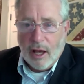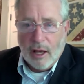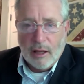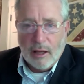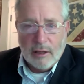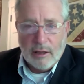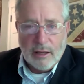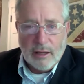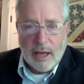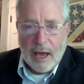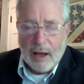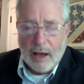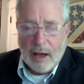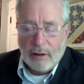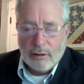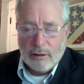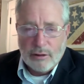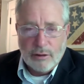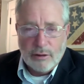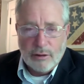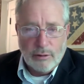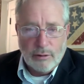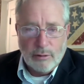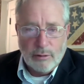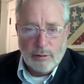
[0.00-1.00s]
down
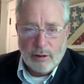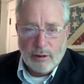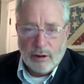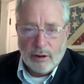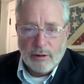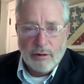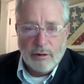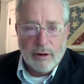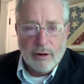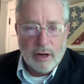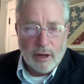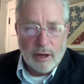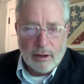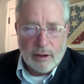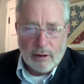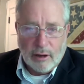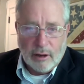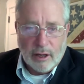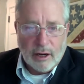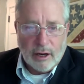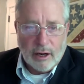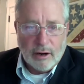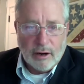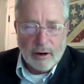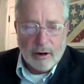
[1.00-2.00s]
to the
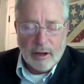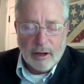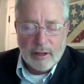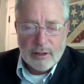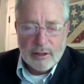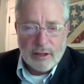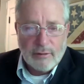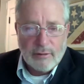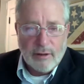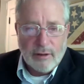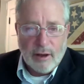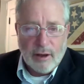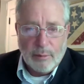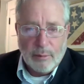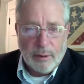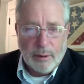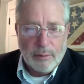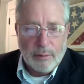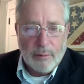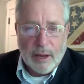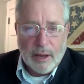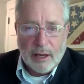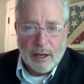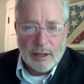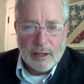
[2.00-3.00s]
critical areas of helping
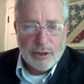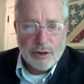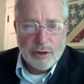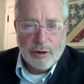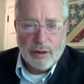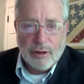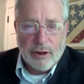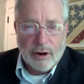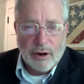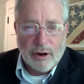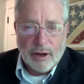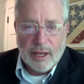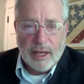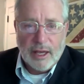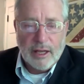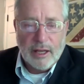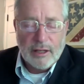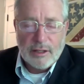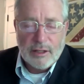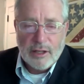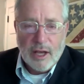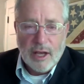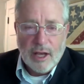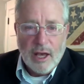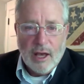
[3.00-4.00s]
make sure their
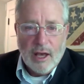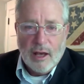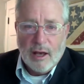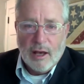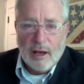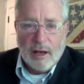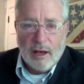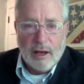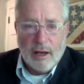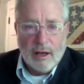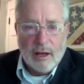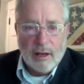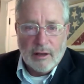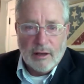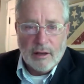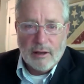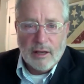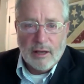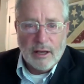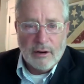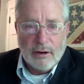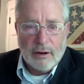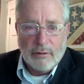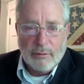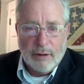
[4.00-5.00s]
kids
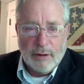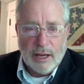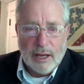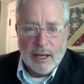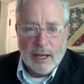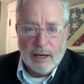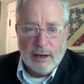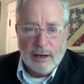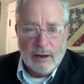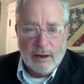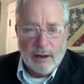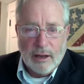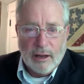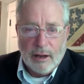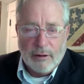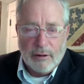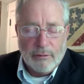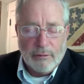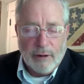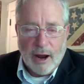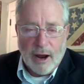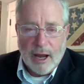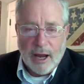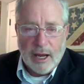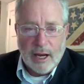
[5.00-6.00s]
can read and
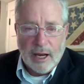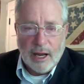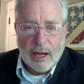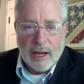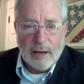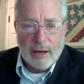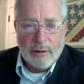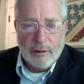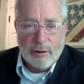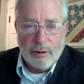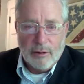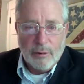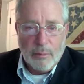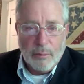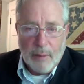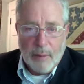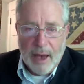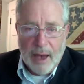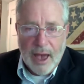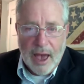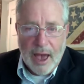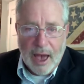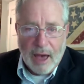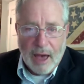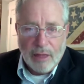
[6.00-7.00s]
write and do
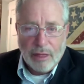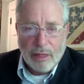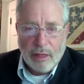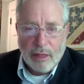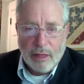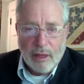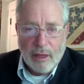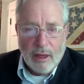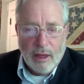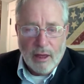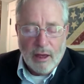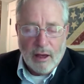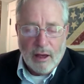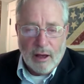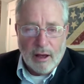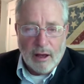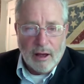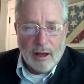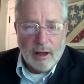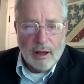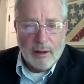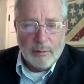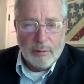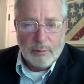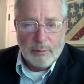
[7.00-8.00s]
math,
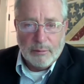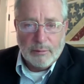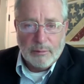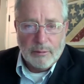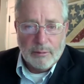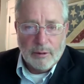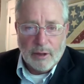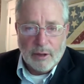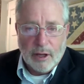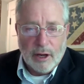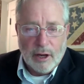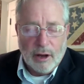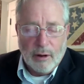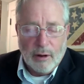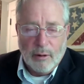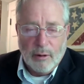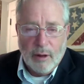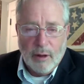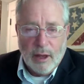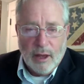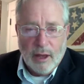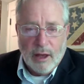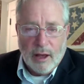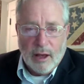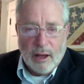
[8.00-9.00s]

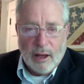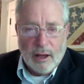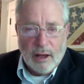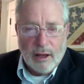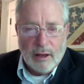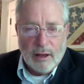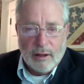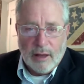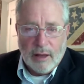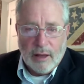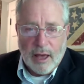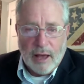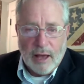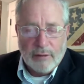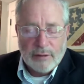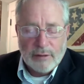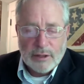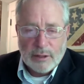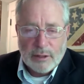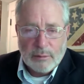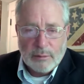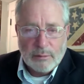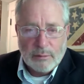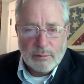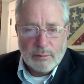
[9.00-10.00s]
have
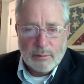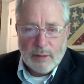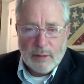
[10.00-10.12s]
some